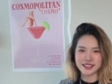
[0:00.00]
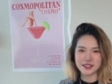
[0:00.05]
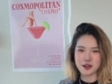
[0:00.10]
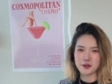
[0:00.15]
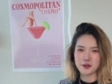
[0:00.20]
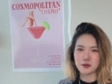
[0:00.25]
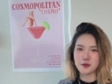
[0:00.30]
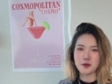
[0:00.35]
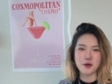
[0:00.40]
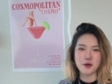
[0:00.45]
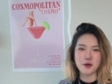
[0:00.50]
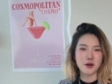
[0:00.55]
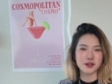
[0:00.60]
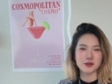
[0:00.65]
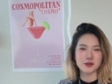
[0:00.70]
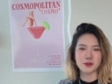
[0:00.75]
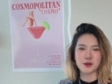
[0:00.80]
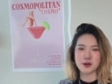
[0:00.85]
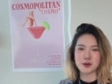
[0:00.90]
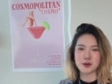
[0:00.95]
of
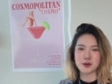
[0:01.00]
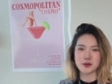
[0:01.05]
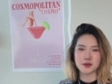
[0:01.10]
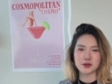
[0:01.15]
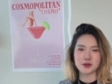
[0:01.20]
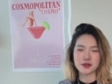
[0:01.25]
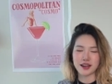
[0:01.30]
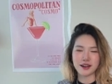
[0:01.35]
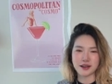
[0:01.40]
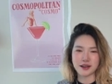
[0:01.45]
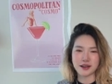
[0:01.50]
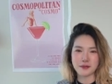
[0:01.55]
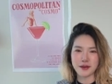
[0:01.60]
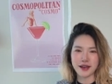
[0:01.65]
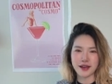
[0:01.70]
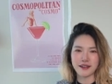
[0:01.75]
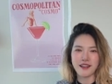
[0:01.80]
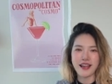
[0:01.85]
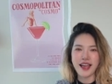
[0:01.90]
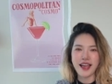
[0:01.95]
course, we're going to talk
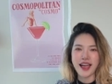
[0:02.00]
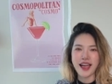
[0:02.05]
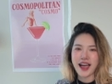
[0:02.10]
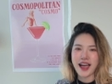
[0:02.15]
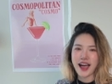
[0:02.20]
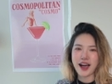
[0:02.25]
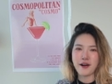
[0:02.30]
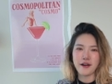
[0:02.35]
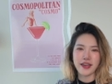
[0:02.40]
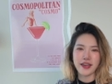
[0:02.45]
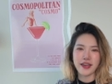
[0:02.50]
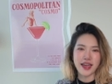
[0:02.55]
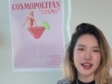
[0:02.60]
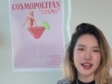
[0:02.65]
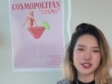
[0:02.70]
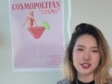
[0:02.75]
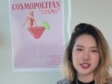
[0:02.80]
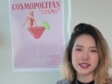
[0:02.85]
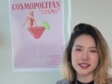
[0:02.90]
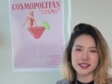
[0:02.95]
about how
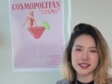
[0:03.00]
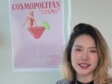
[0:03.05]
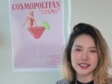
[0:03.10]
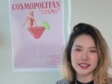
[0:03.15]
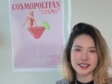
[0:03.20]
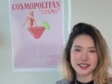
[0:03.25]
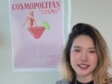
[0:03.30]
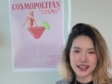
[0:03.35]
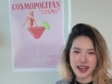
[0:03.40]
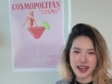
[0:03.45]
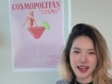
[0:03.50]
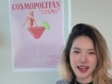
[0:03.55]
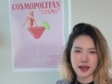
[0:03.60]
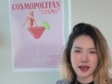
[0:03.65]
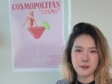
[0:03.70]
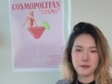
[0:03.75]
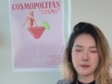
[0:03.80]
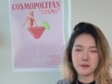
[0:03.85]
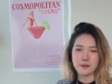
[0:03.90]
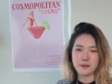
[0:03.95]
AIGC is gonna tie
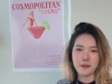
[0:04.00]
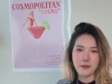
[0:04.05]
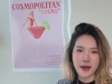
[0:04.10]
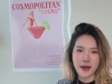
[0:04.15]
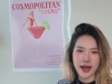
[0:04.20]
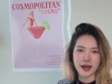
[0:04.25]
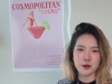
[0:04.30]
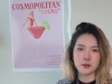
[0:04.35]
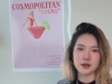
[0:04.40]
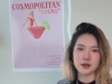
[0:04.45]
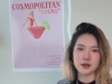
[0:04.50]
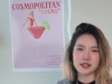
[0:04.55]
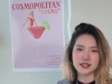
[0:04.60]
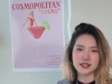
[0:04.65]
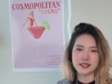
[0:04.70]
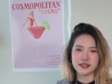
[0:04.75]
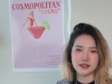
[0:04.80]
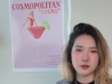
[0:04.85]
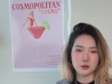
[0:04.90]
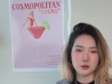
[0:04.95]
up back
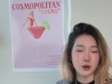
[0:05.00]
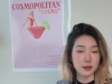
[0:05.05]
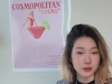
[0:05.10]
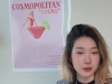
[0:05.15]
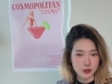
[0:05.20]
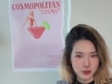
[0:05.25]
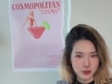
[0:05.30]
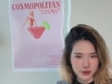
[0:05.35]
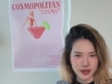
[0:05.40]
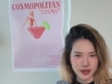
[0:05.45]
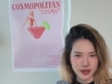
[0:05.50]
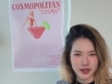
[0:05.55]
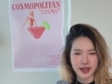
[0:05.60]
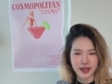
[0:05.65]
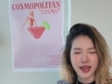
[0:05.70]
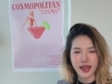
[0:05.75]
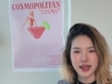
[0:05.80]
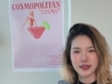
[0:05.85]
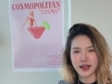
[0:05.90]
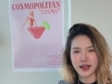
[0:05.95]
with the Web3
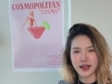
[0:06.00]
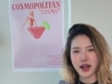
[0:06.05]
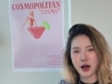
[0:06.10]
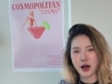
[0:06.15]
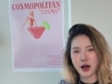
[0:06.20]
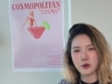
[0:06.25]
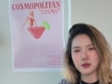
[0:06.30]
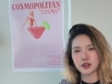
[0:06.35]
and how the